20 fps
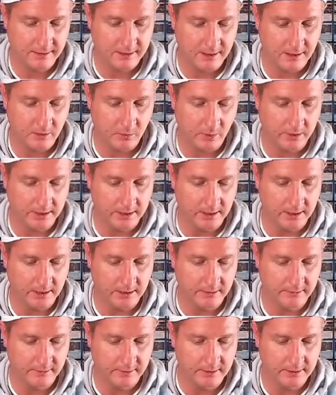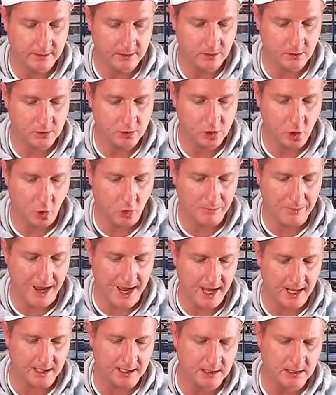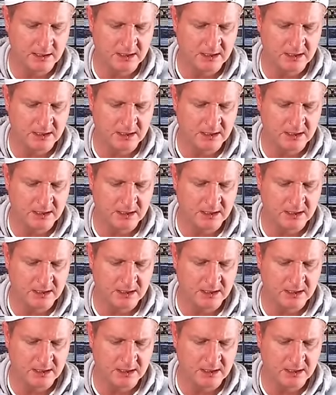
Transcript: Arena. There you go. Gorbag.